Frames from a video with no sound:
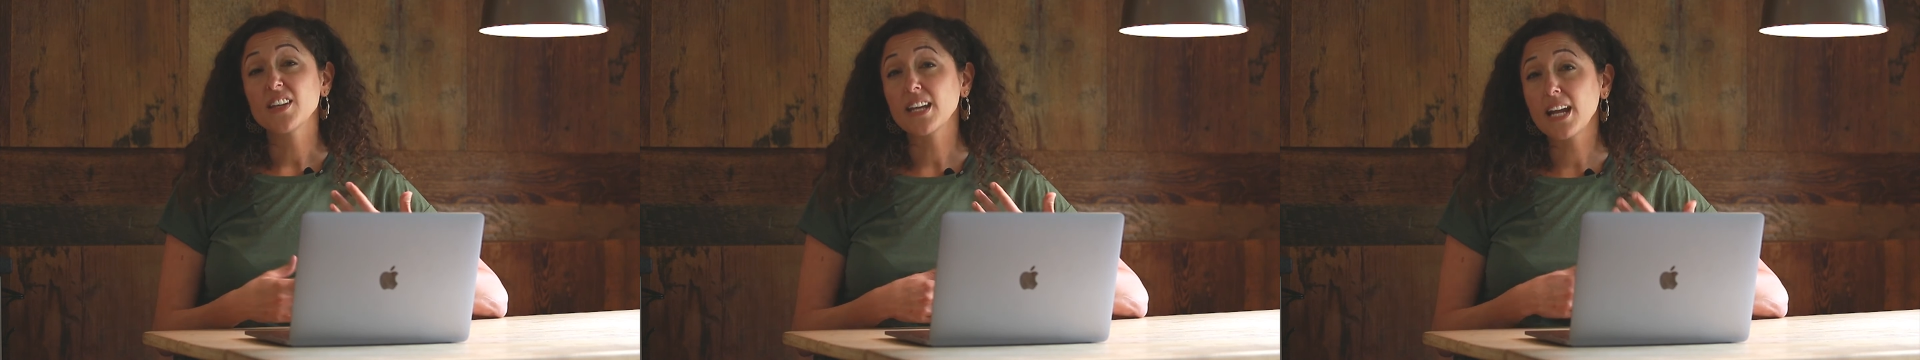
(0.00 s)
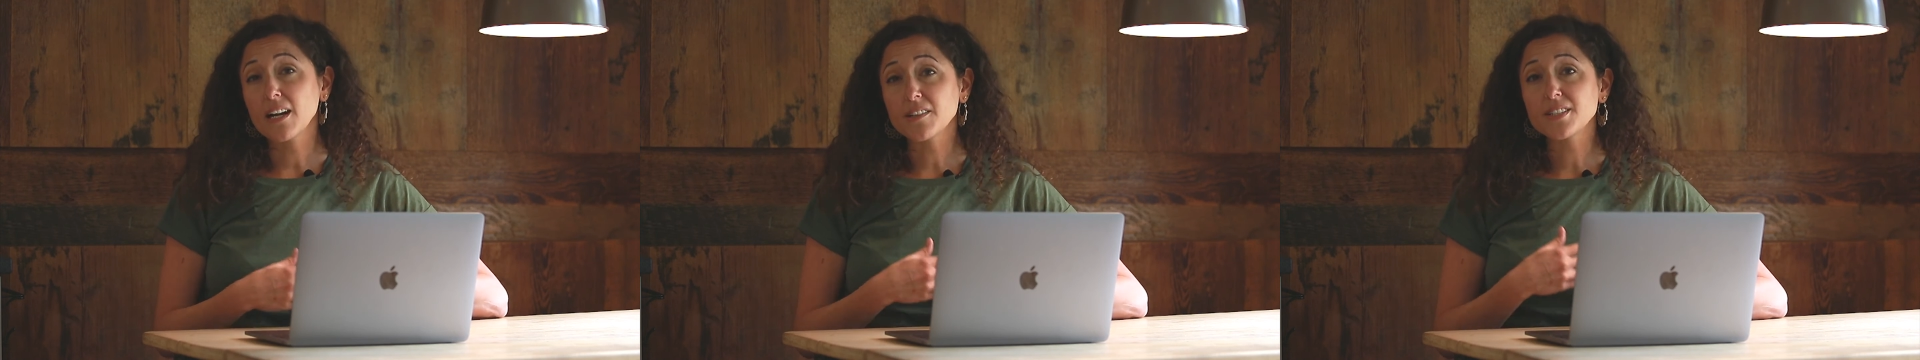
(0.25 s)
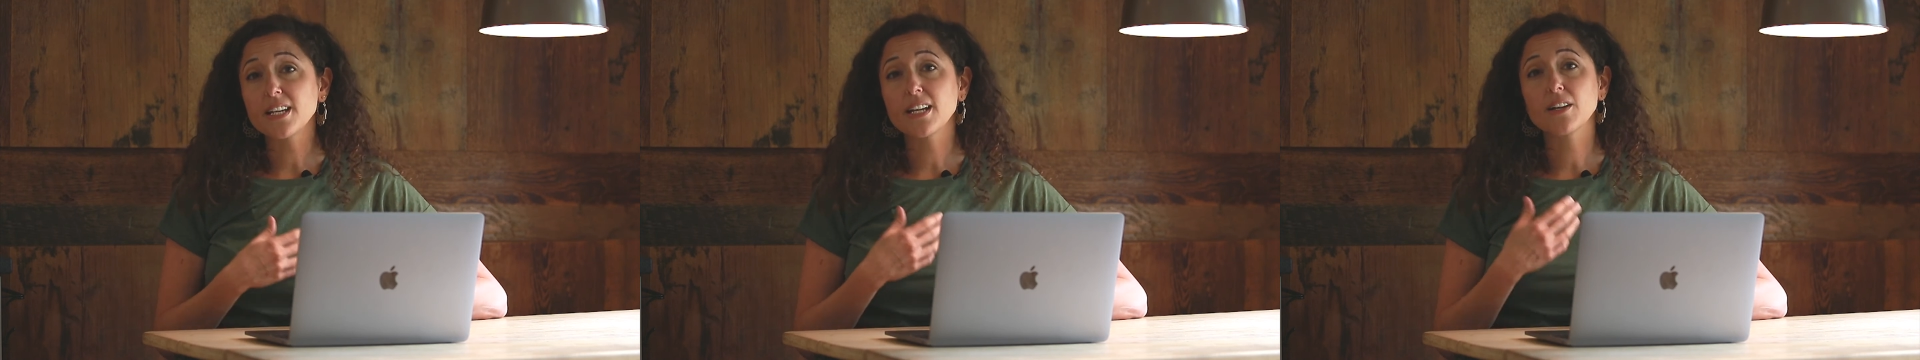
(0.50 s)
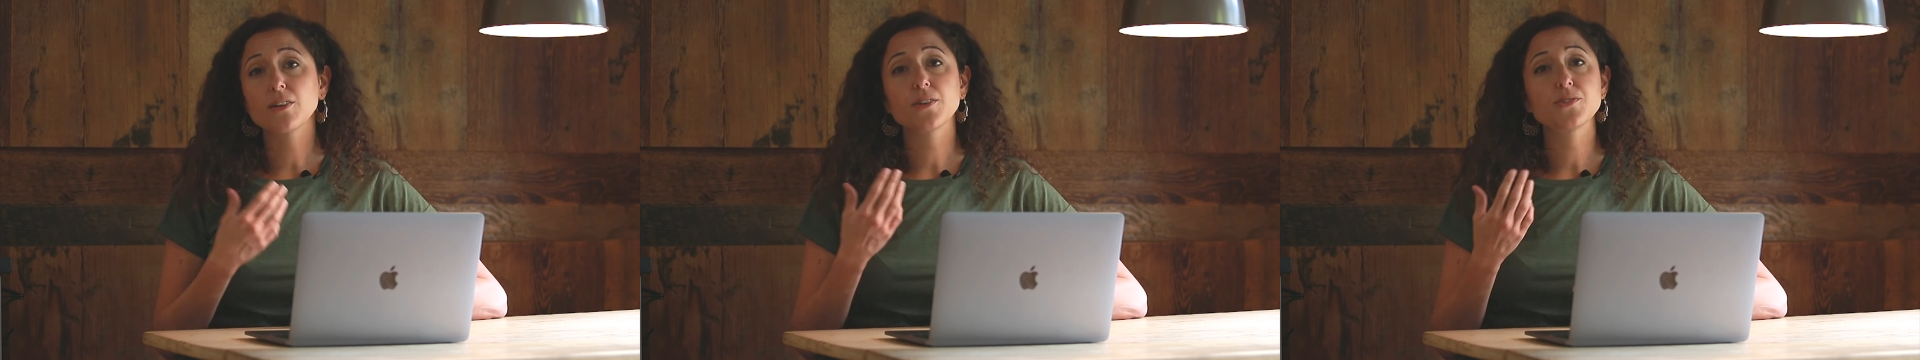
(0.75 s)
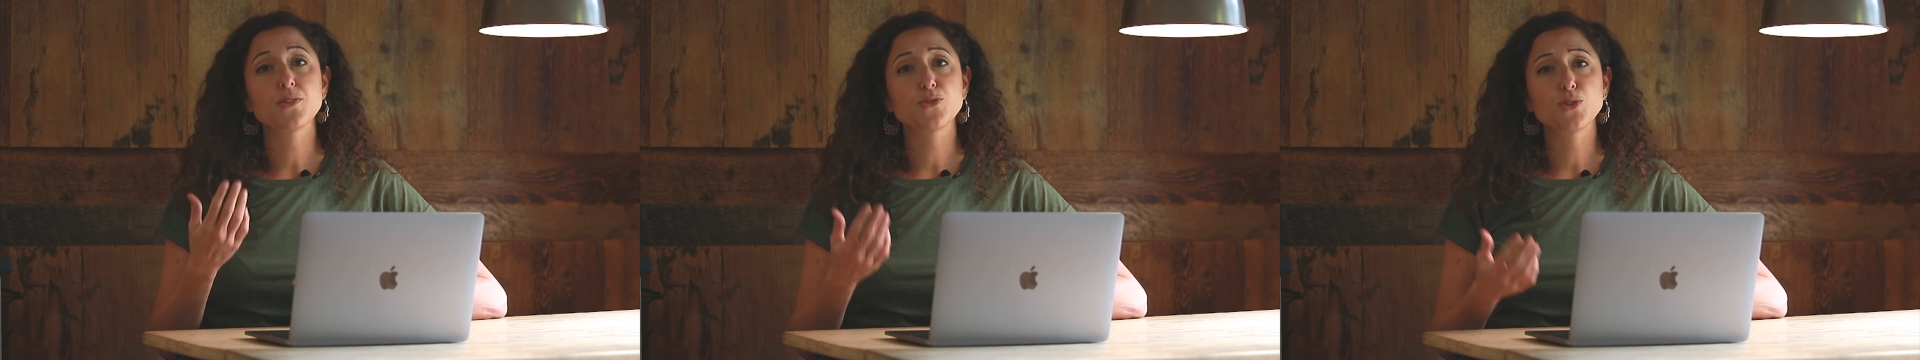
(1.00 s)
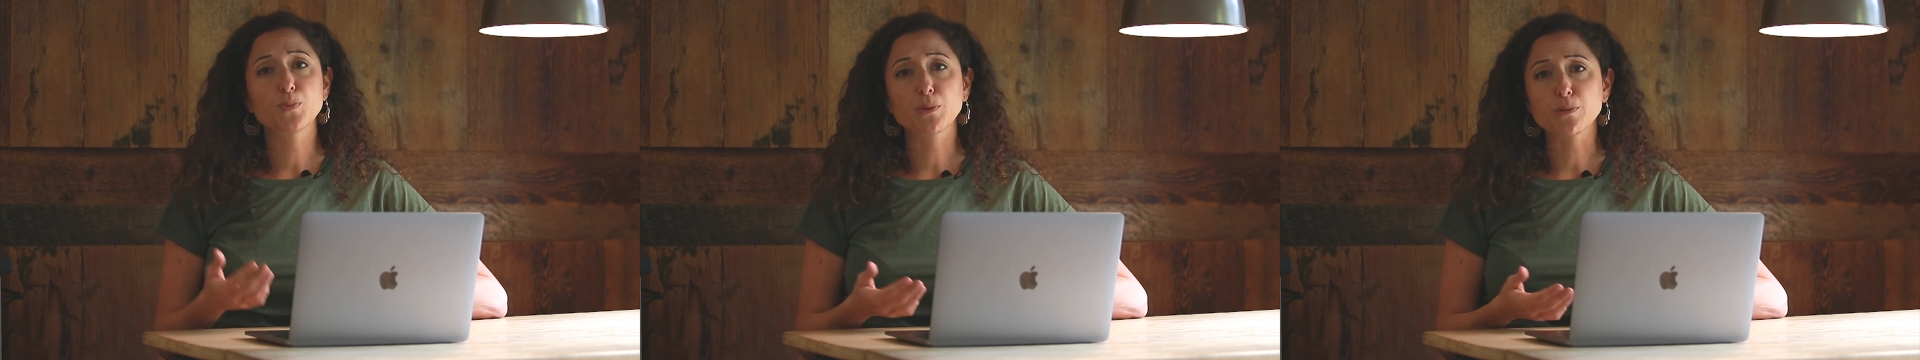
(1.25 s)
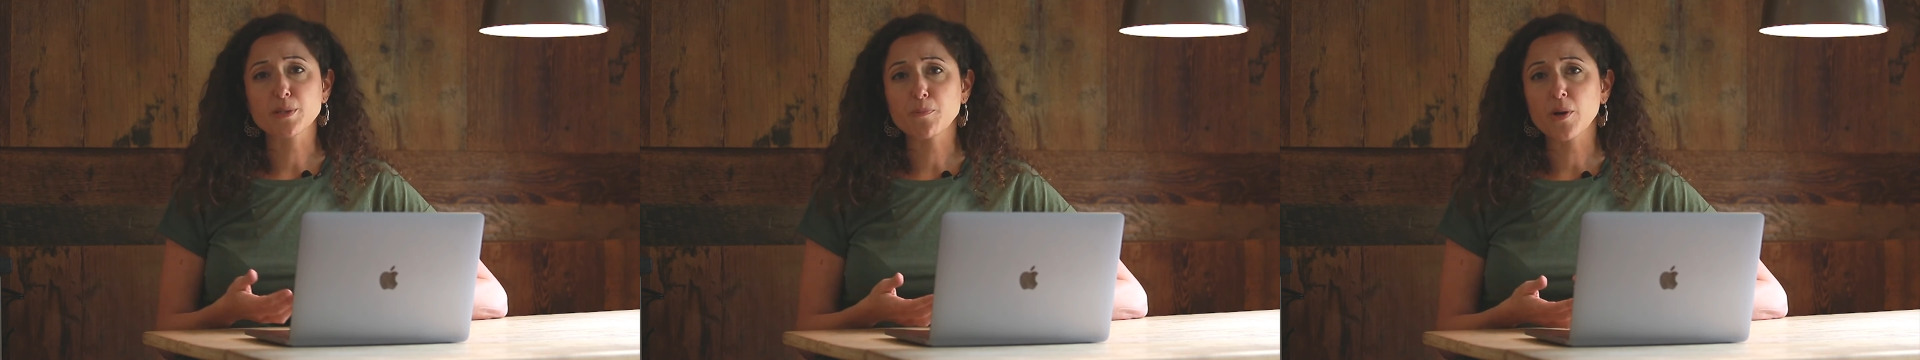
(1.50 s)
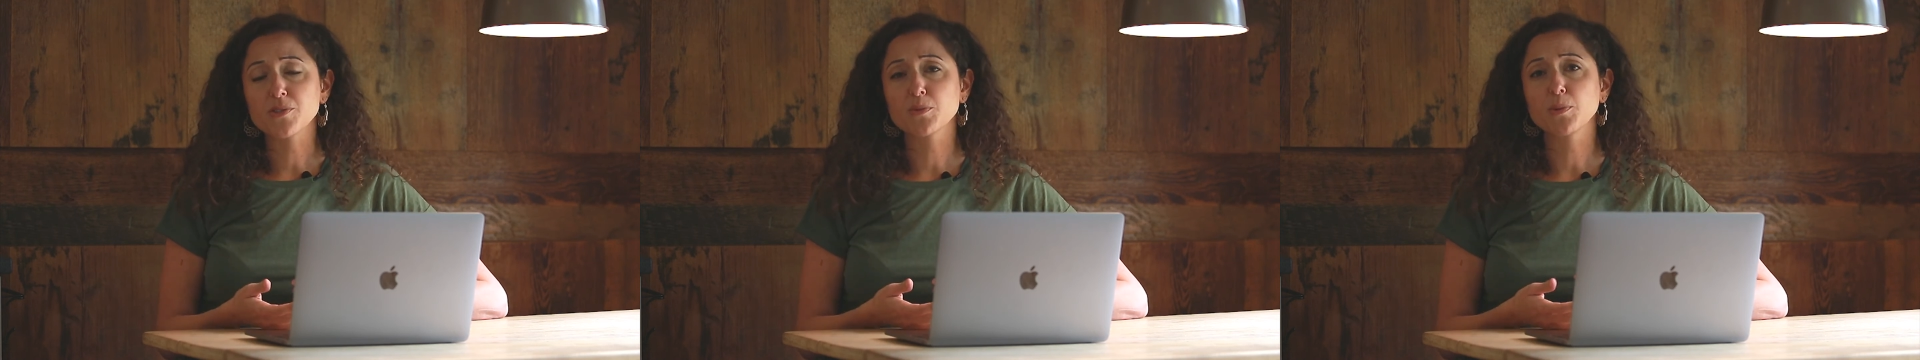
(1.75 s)
caretakers, the super
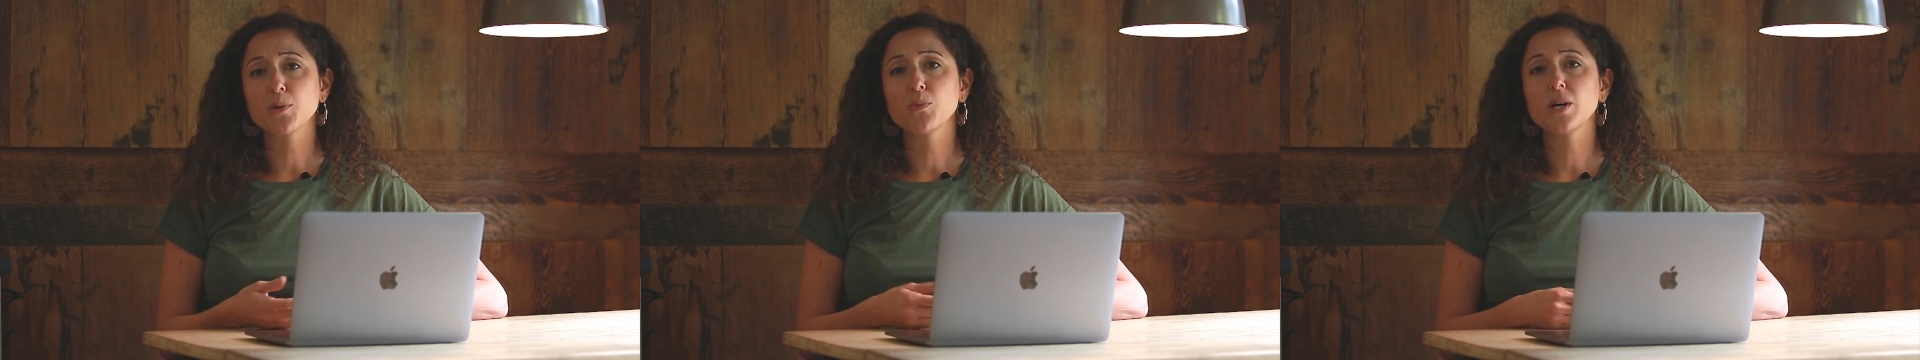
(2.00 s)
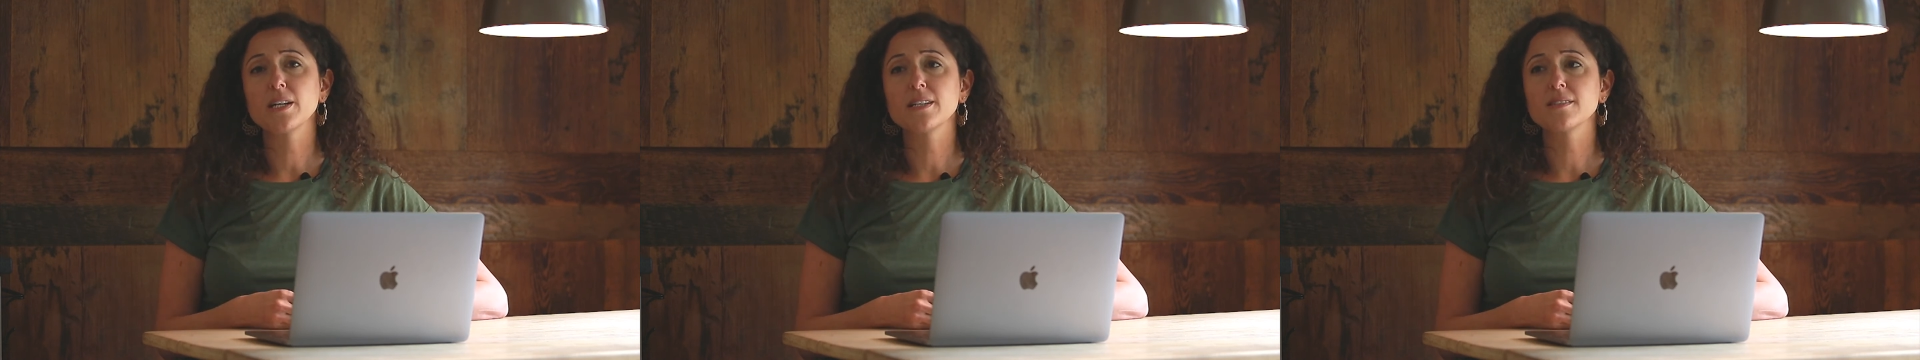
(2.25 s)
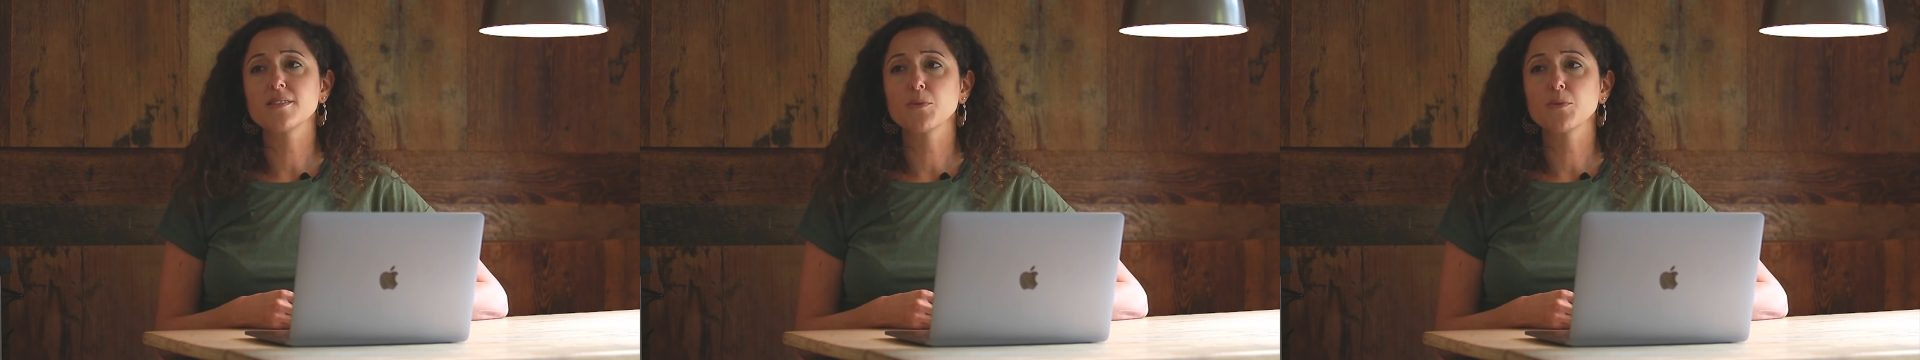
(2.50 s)
responsible ones,